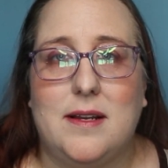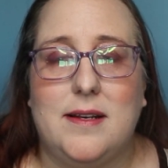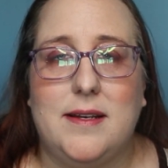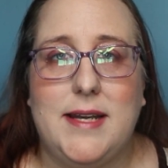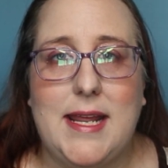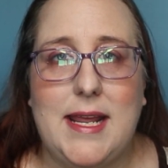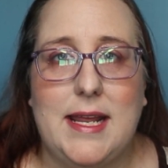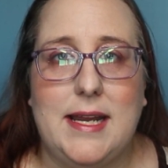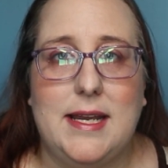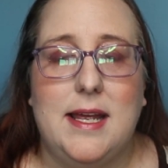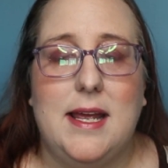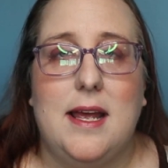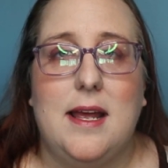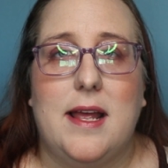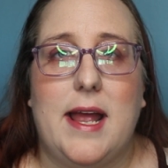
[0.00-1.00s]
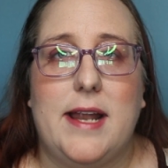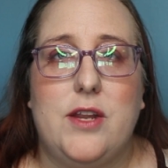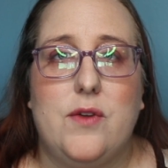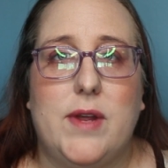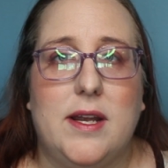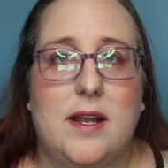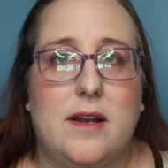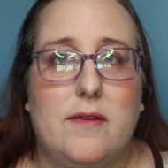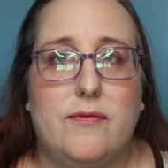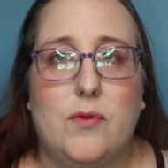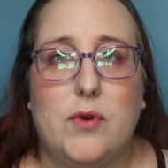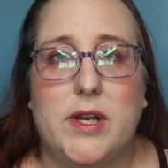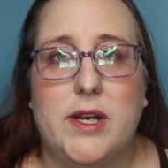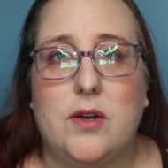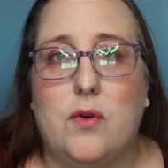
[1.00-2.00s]
need and you cannot
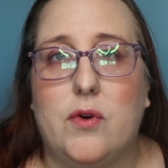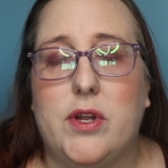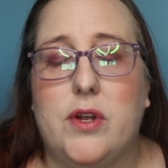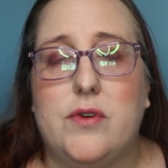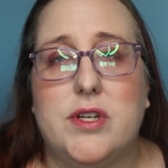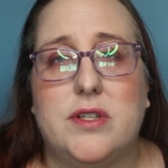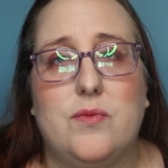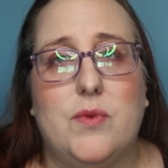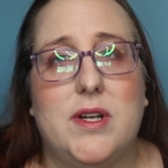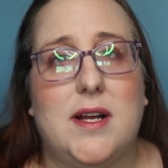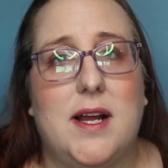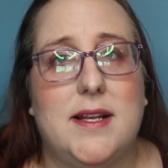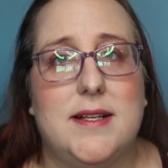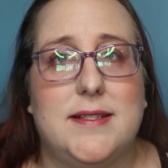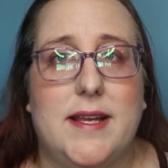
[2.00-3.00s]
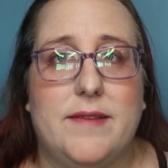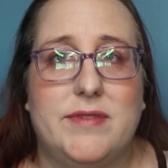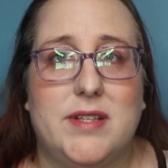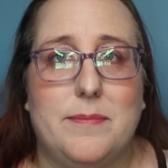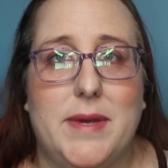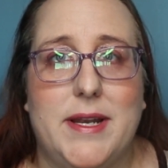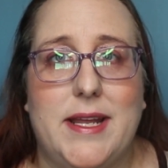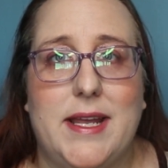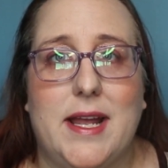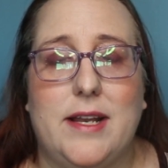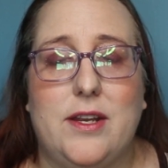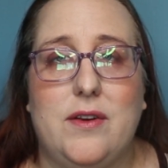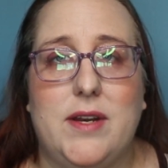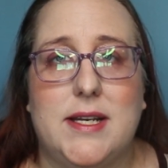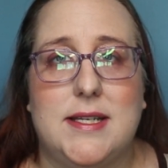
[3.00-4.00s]
afford it, or you just want to kind of save some money
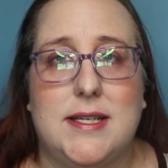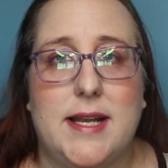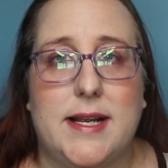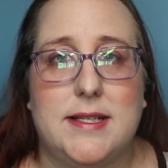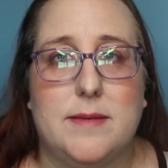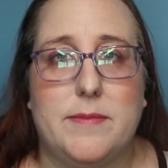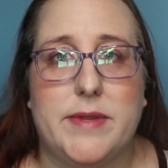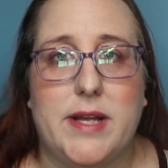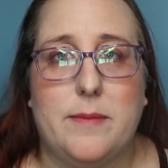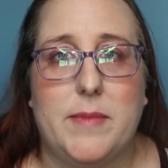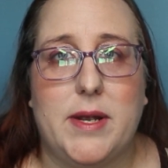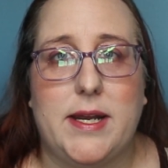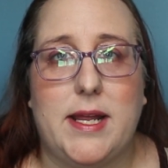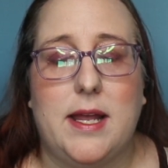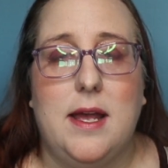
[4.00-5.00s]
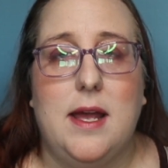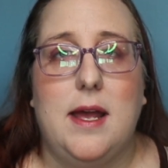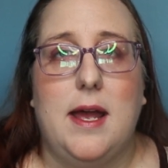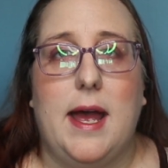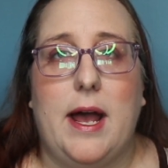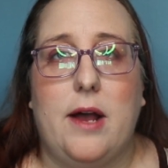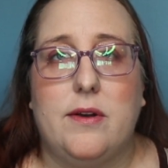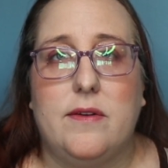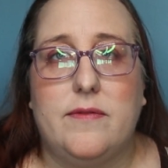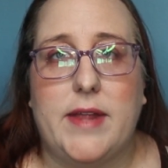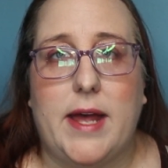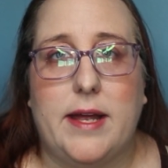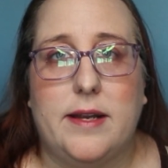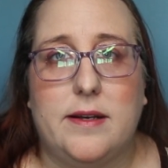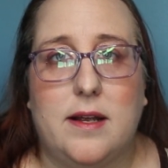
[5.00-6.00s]
and you need to take some of that money out of
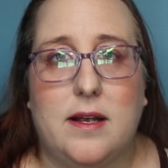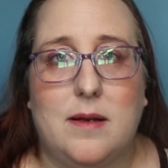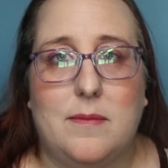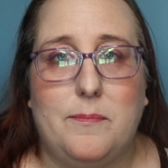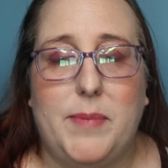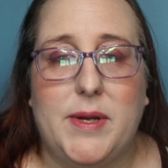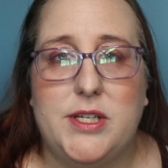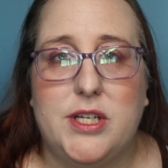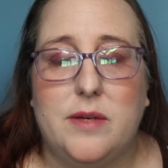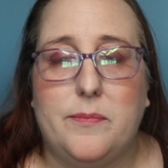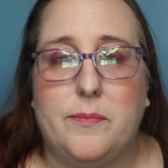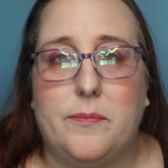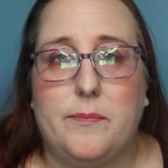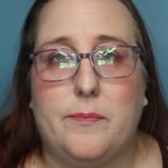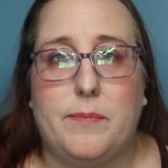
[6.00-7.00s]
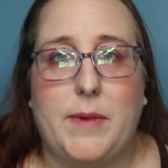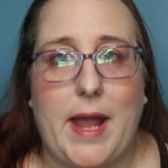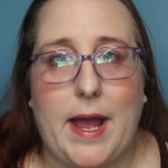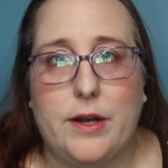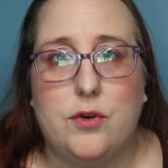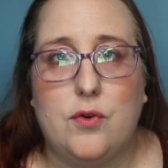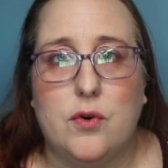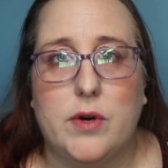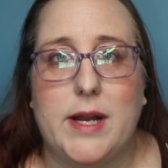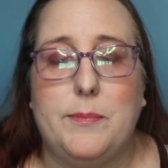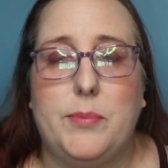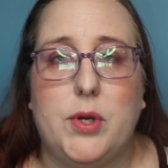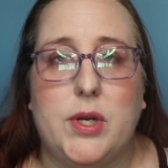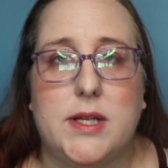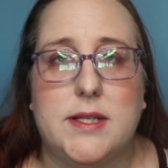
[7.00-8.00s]
that budget category
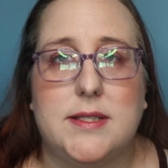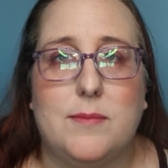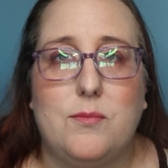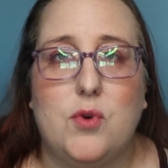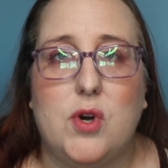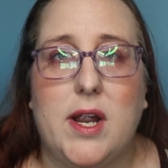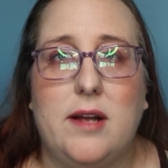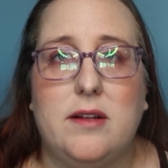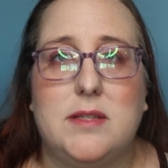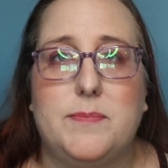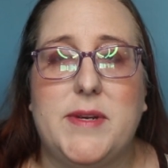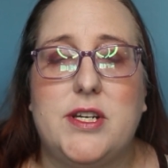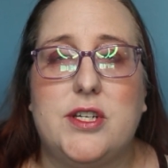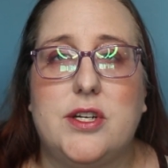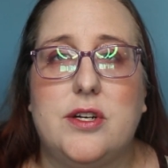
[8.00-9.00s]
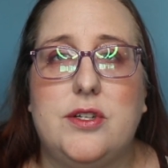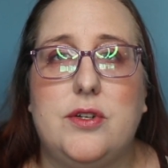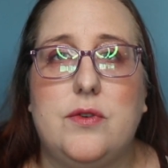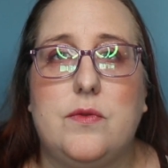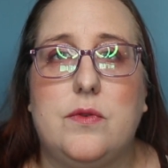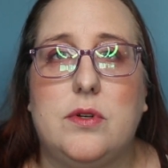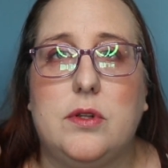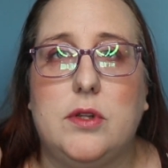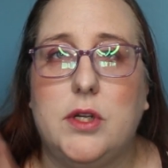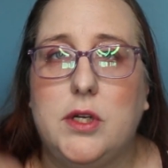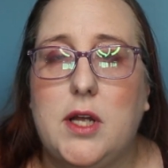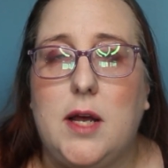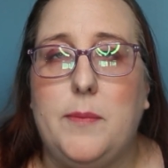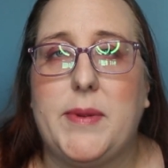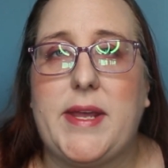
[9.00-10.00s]
and put it somewhere else, be sure to
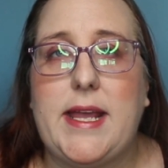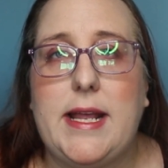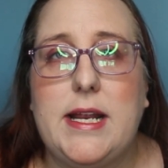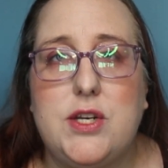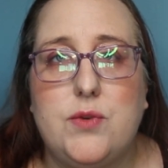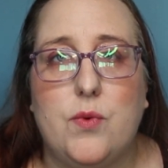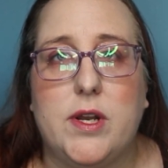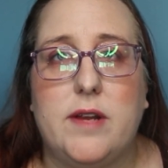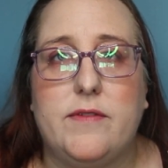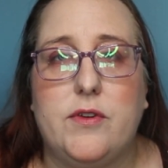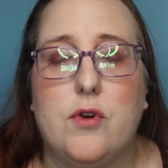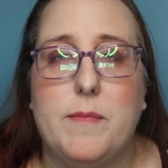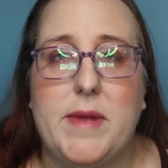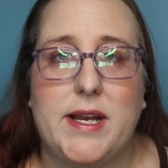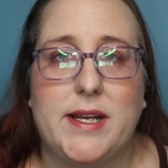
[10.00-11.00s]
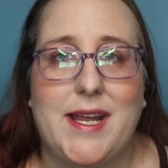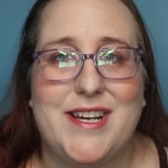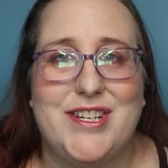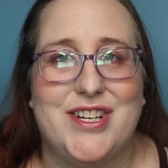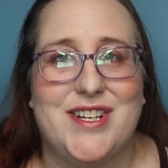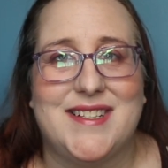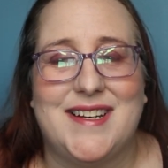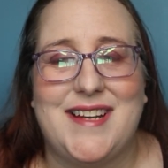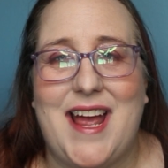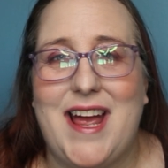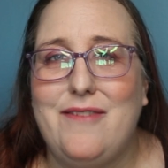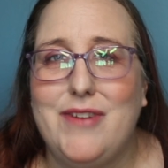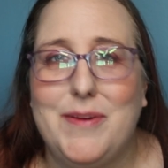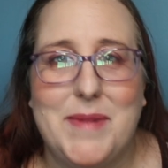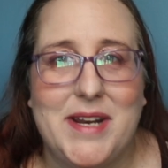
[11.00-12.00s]
look up each one of your medications and
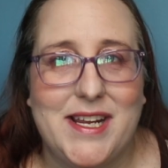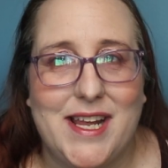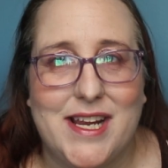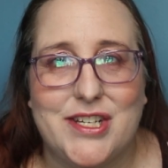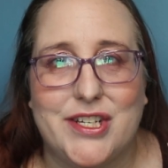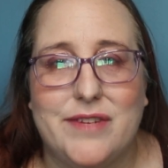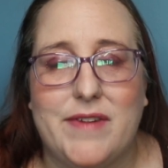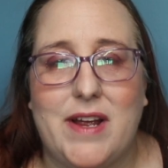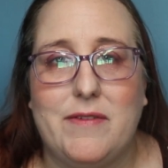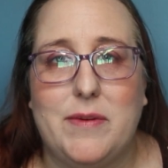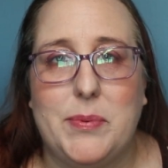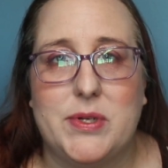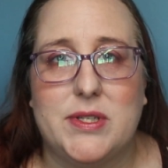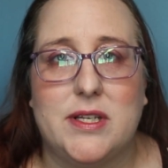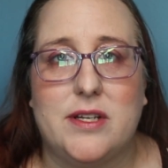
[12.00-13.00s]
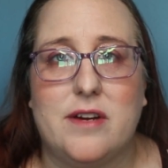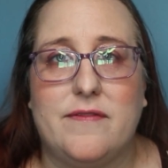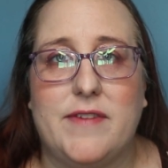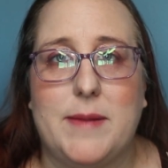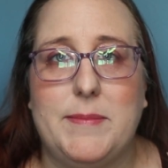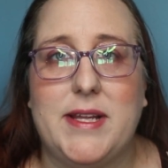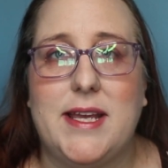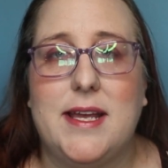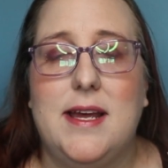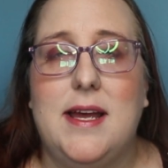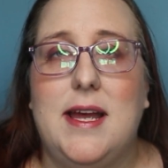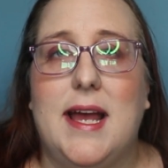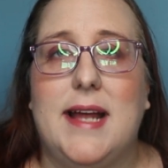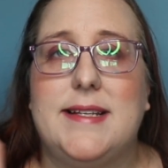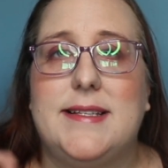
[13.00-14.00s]
every medication of every person in your family
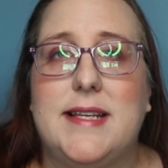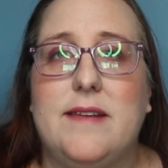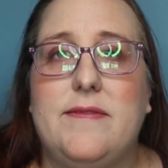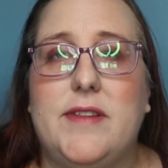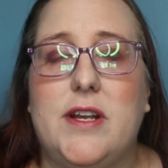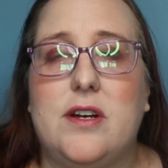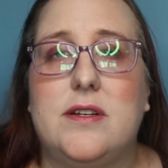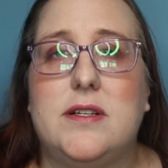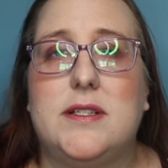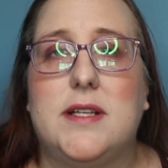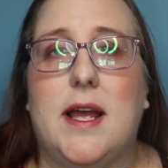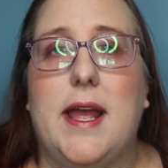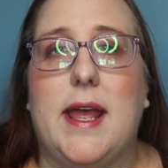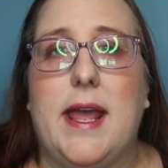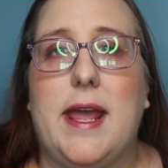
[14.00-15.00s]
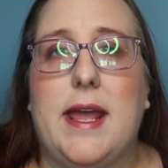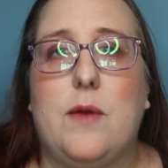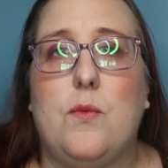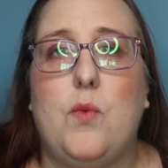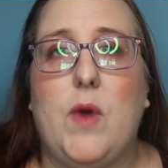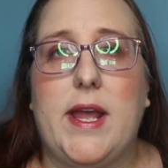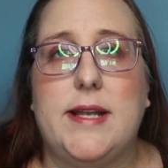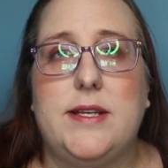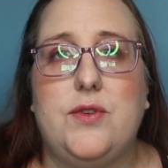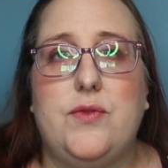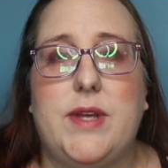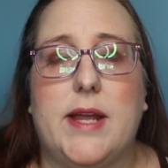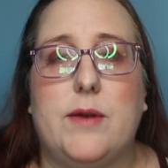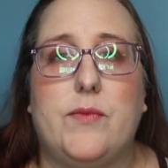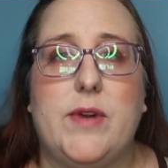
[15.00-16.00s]
and see if there's a way
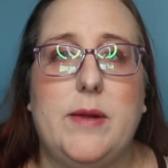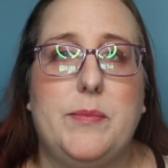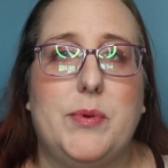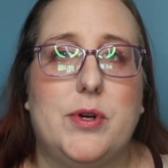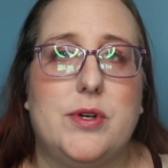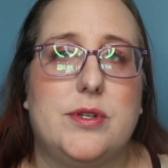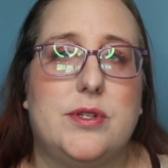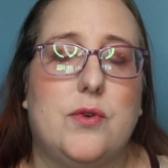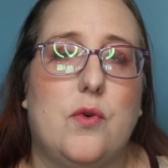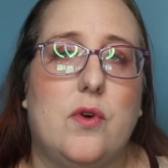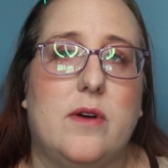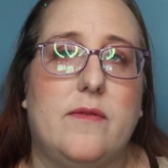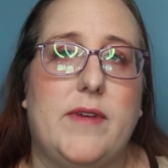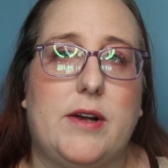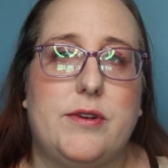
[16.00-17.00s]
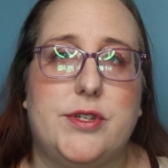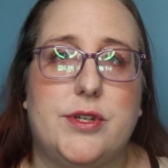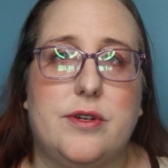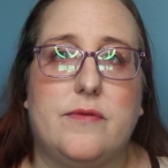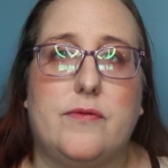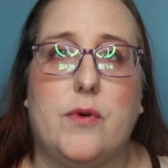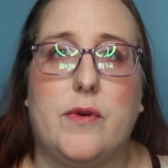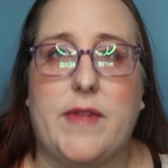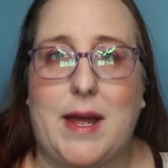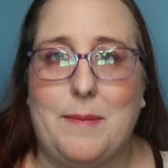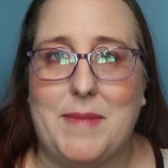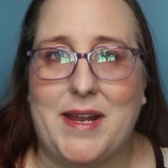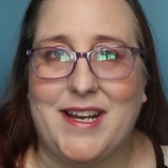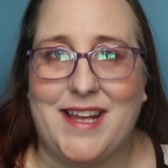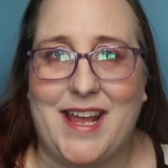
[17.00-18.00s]
to get reimbursed or vouchered for
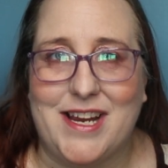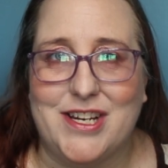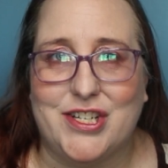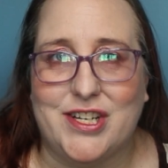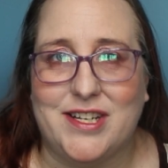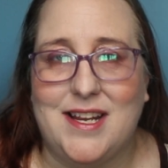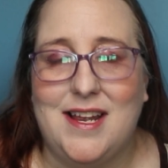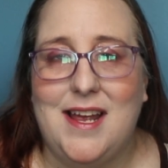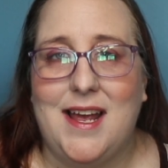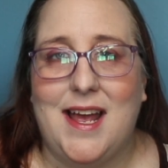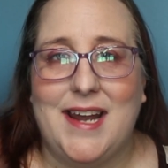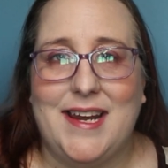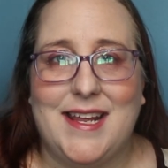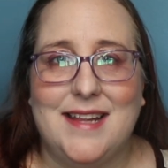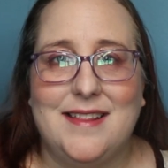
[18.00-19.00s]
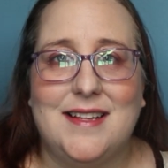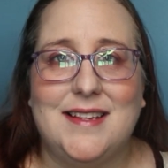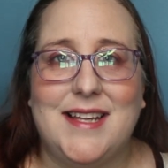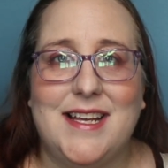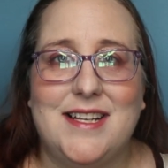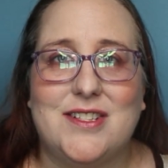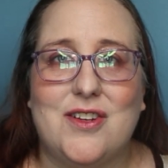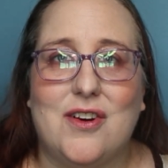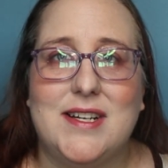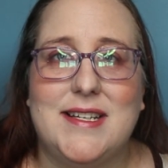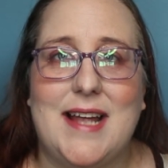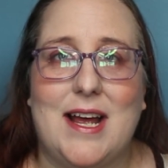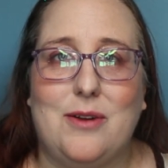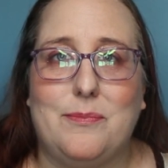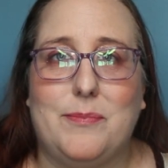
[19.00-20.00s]
that medication. And again, the links are
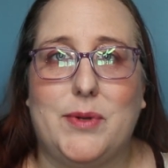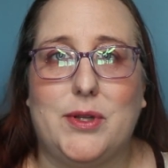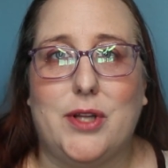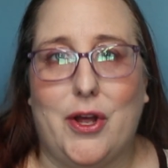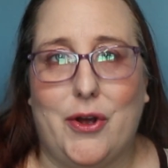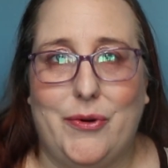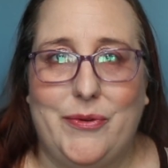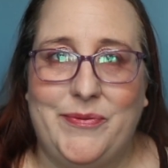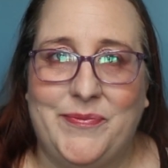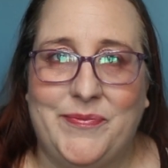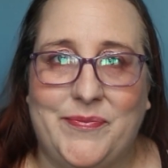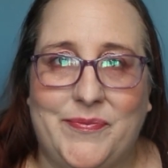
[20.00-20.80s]
down below.